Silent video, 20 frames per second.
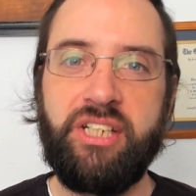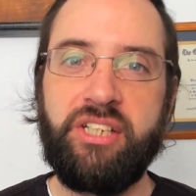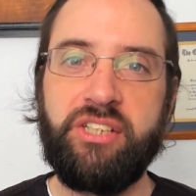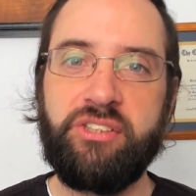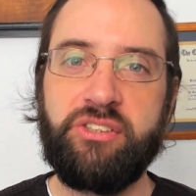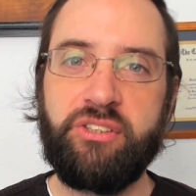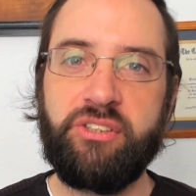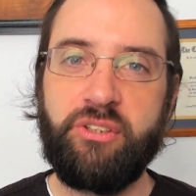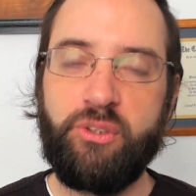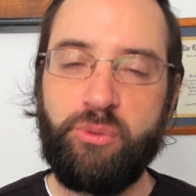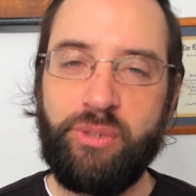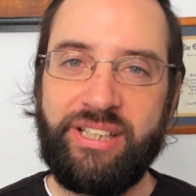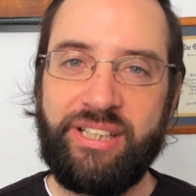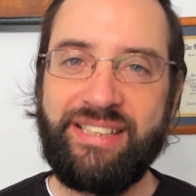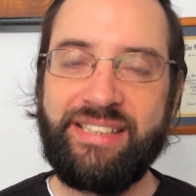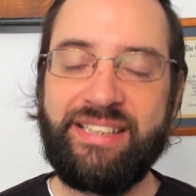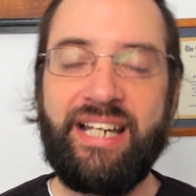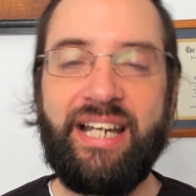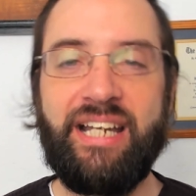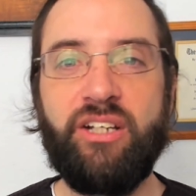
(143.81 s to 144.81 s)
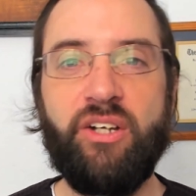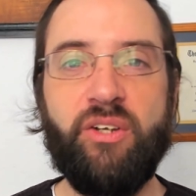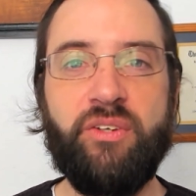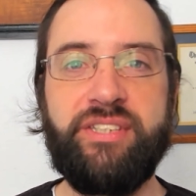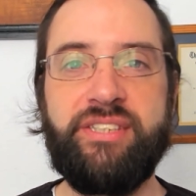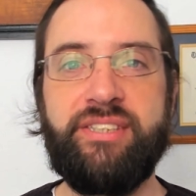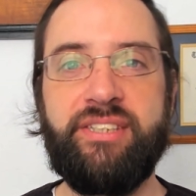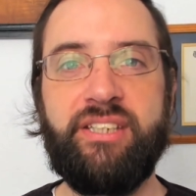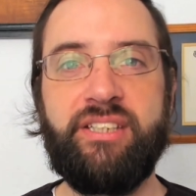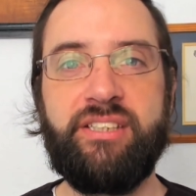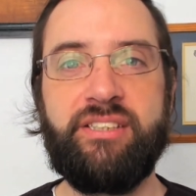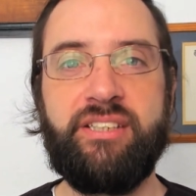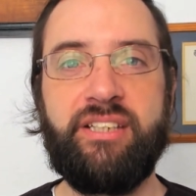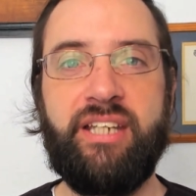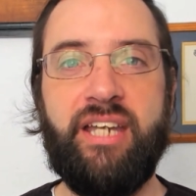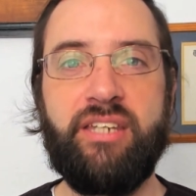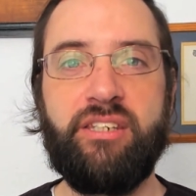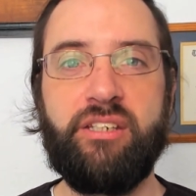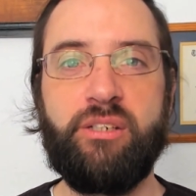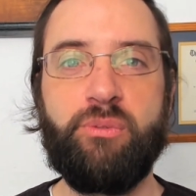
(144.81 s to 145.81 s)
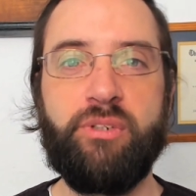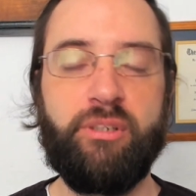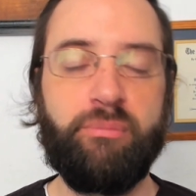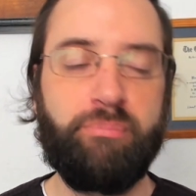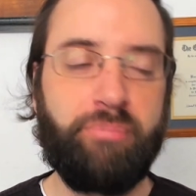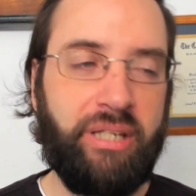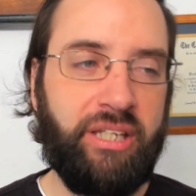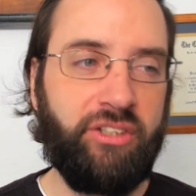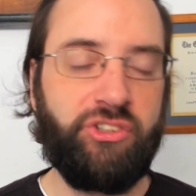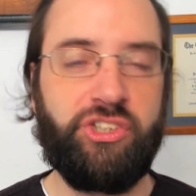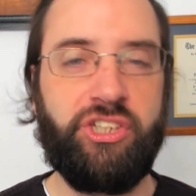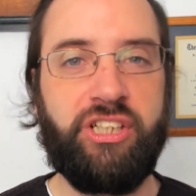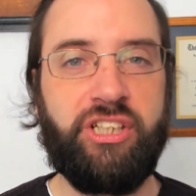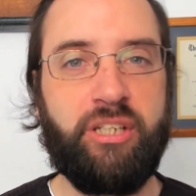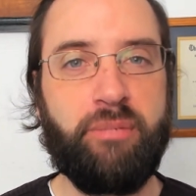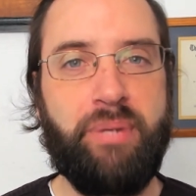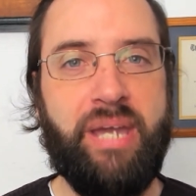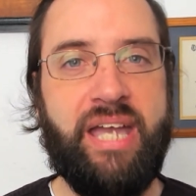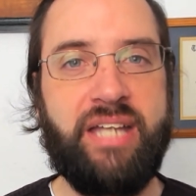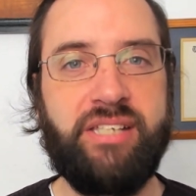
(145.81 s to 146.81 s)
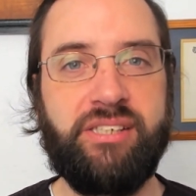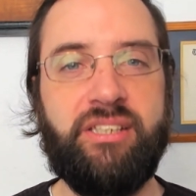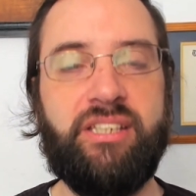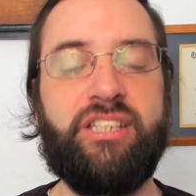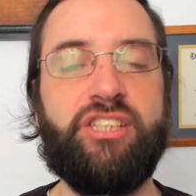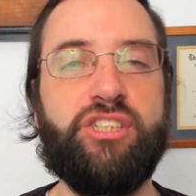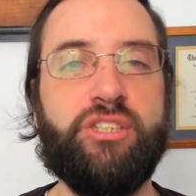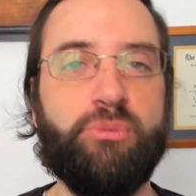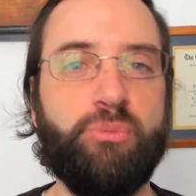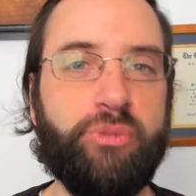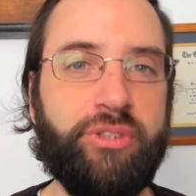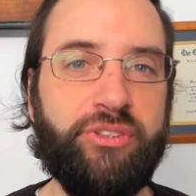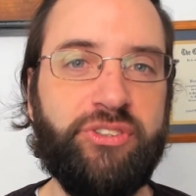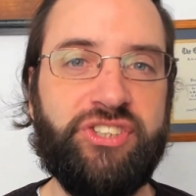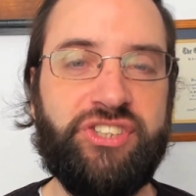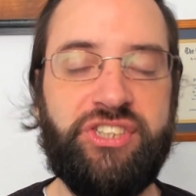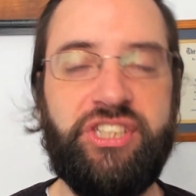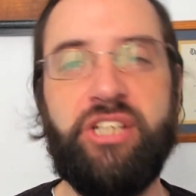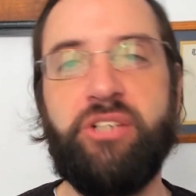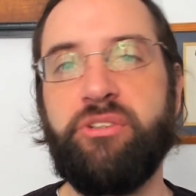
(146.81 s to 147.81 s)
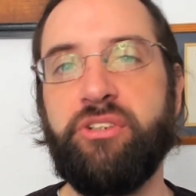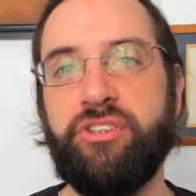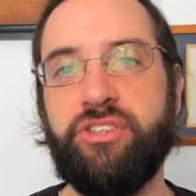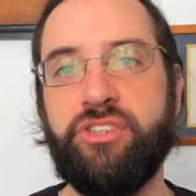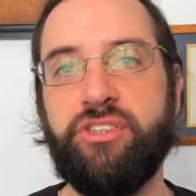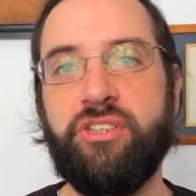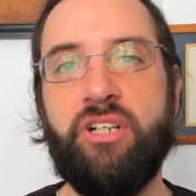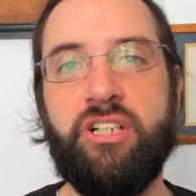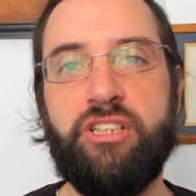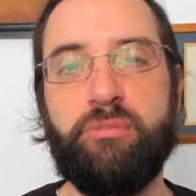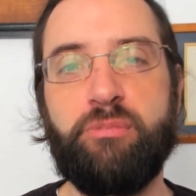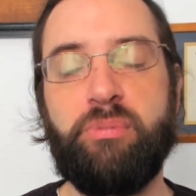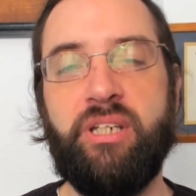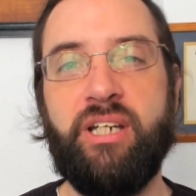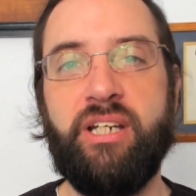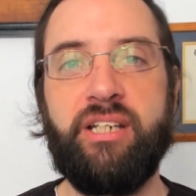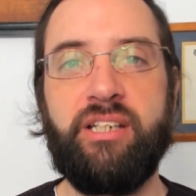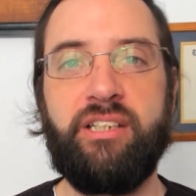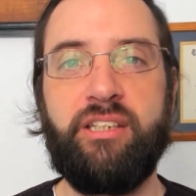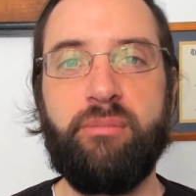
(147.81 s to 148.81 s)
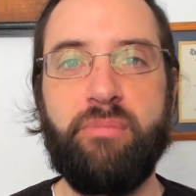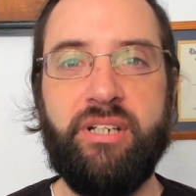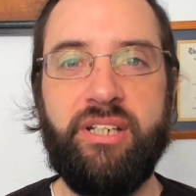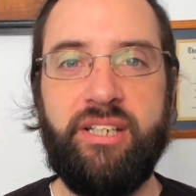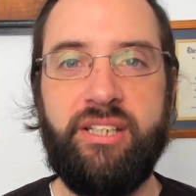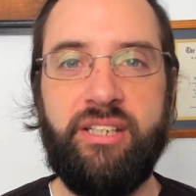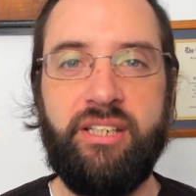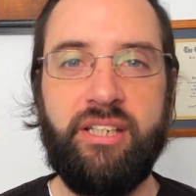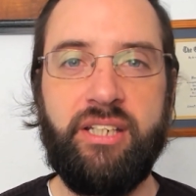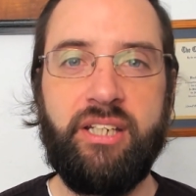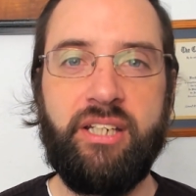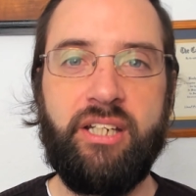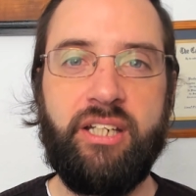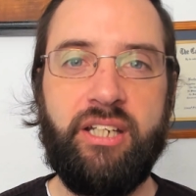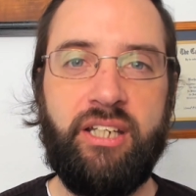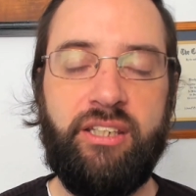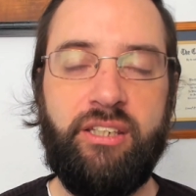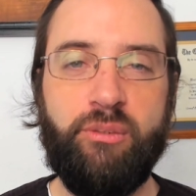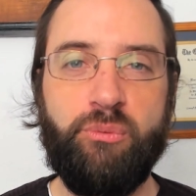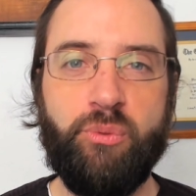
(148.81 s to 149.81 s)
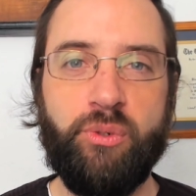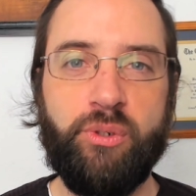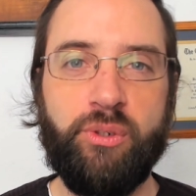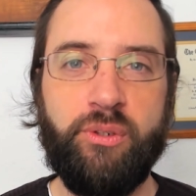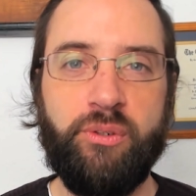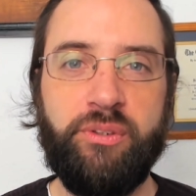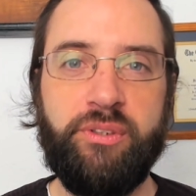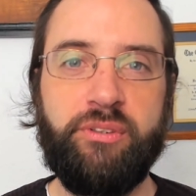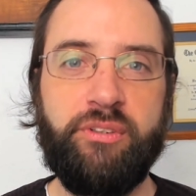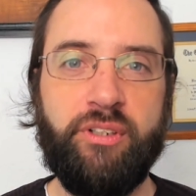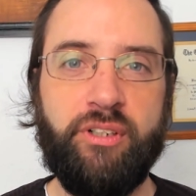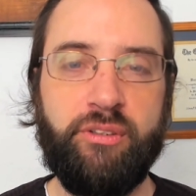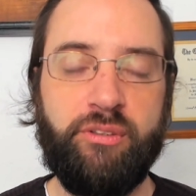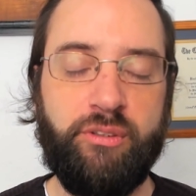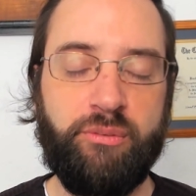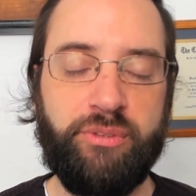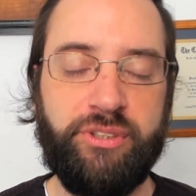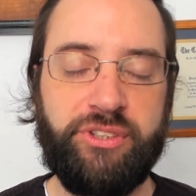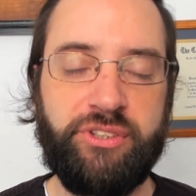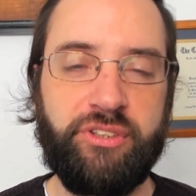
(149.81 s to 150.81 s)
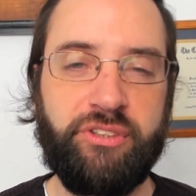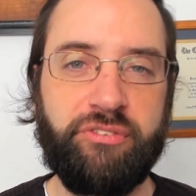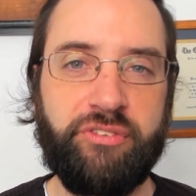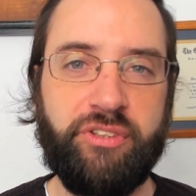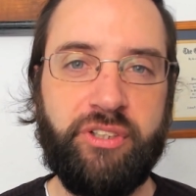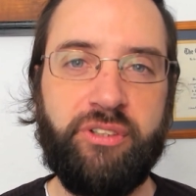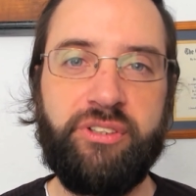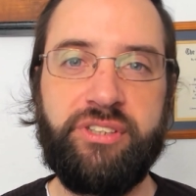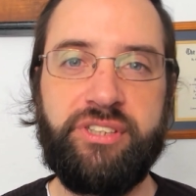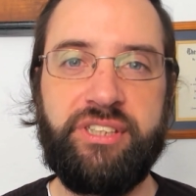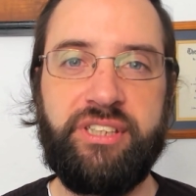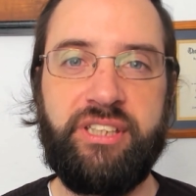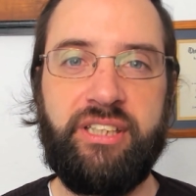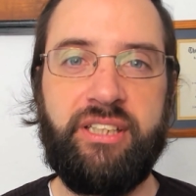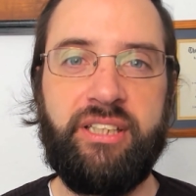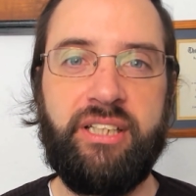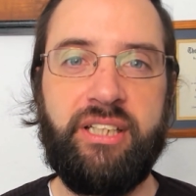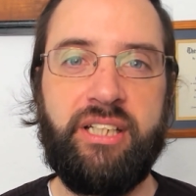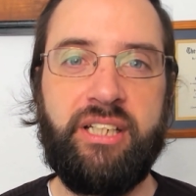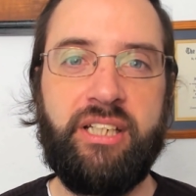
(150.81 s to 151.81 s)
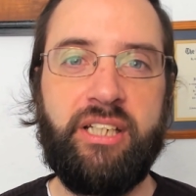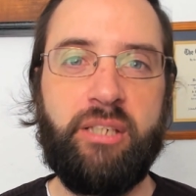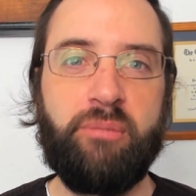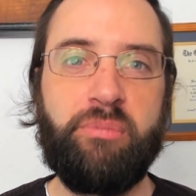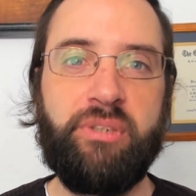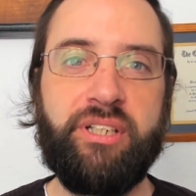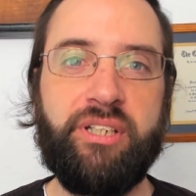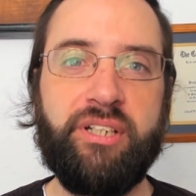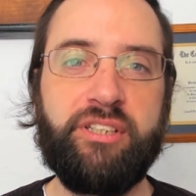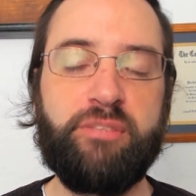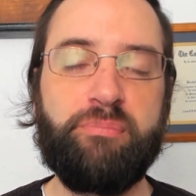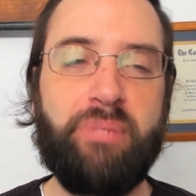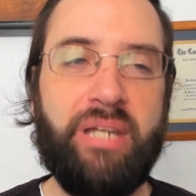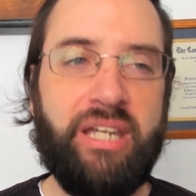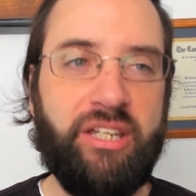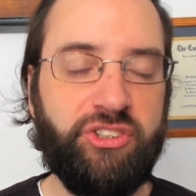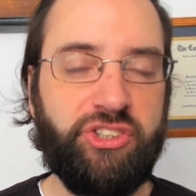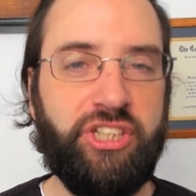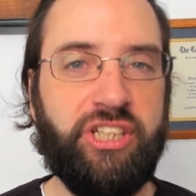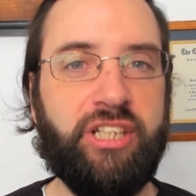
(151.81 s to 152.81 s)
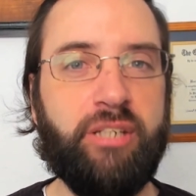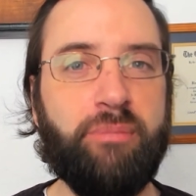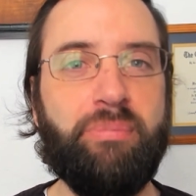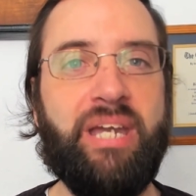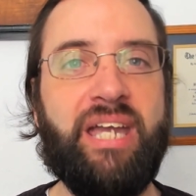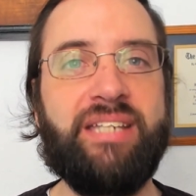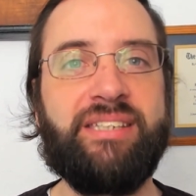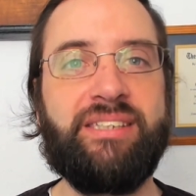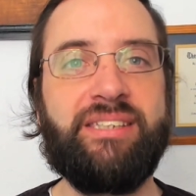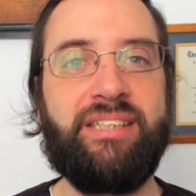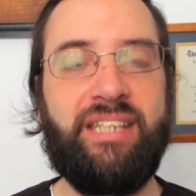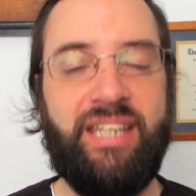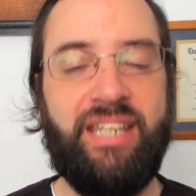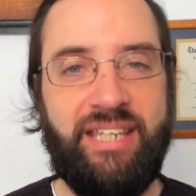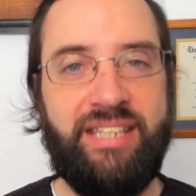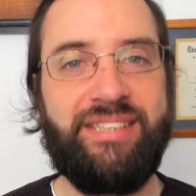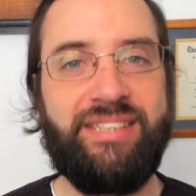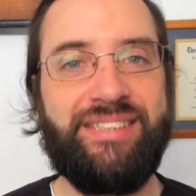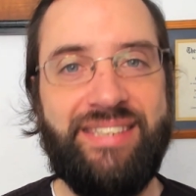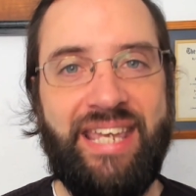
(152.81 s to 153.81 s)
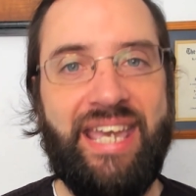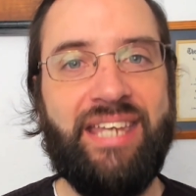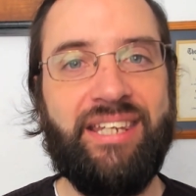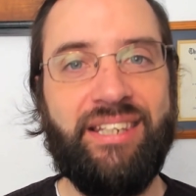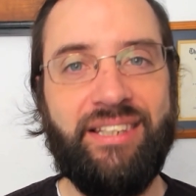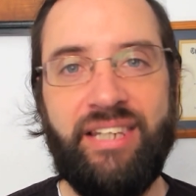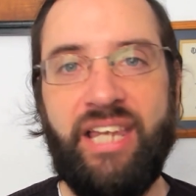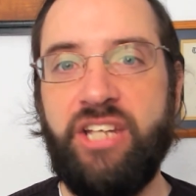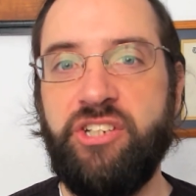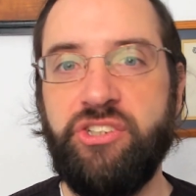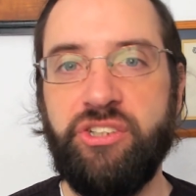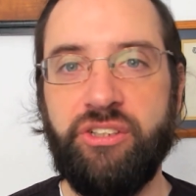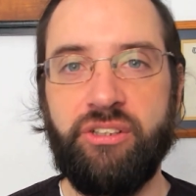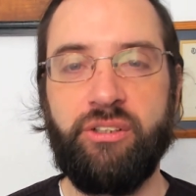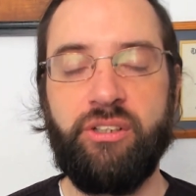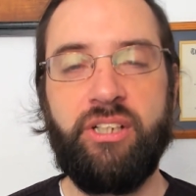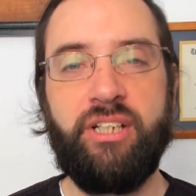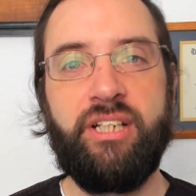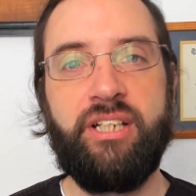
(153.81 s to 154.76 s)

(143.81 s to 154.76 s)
So we can tie all these things together where balance sheet capacity is the real secret sauce behind the money in the world, the reserve currency, because balance sheet capacity is that ledger.